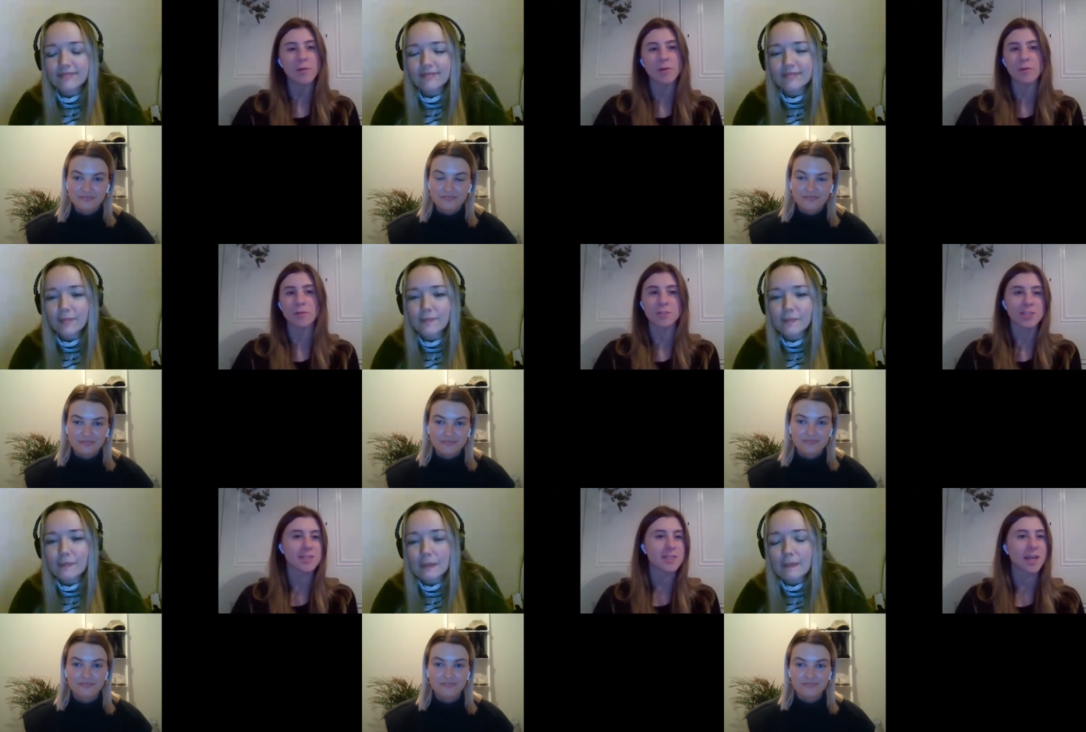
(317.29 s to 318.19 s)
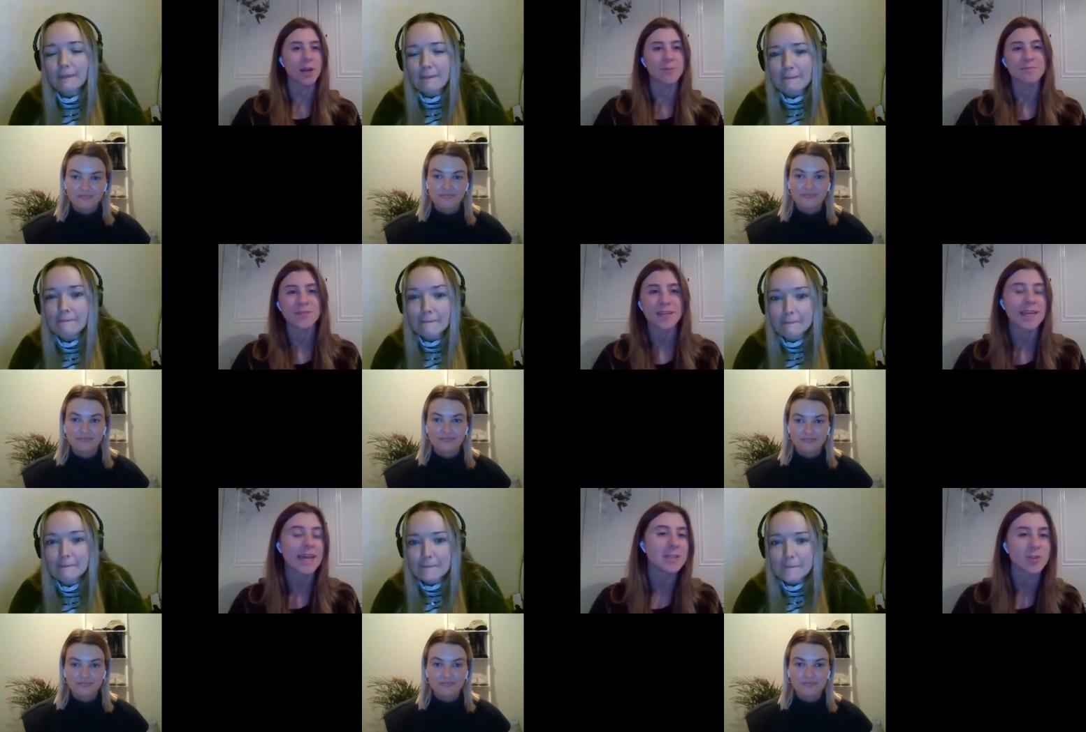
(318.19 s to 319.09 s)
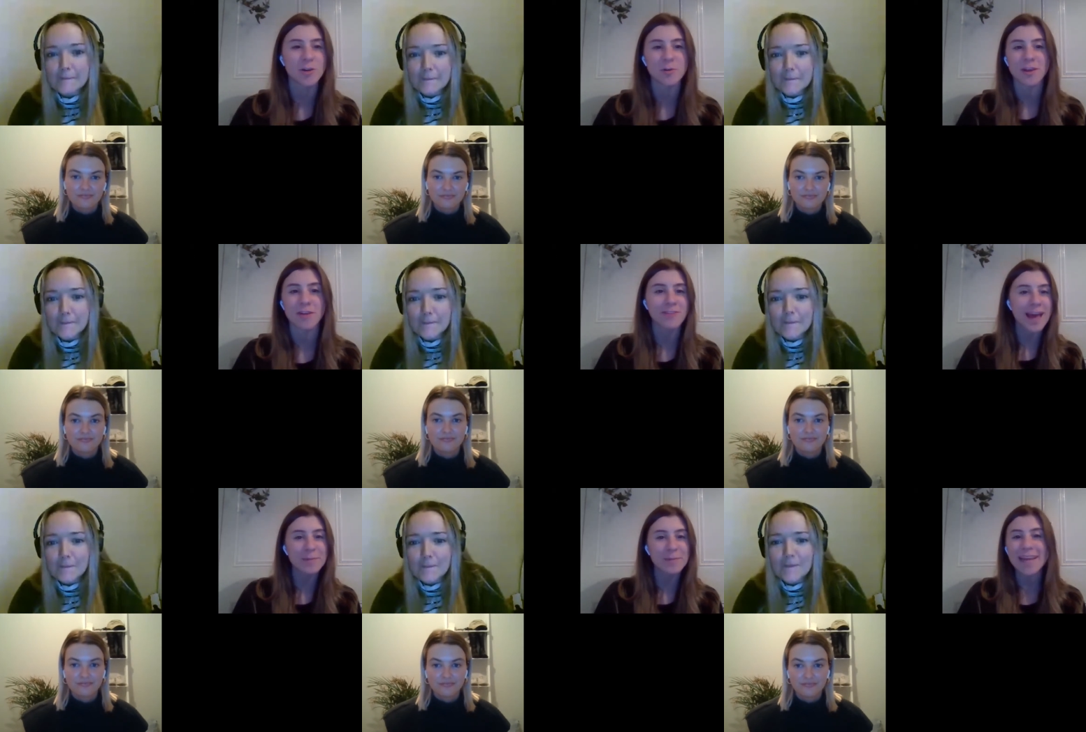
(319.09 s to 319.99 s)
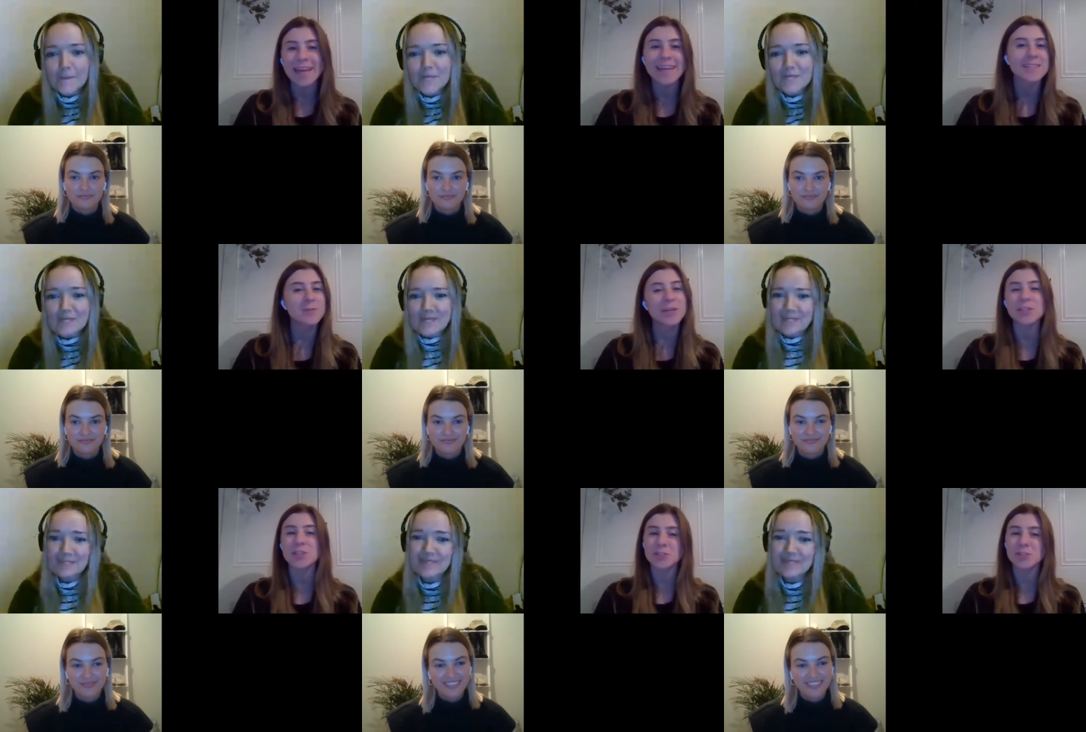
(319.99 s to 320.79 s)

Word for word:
Speaker 1: We're all just, you know, getting drunk with our families, which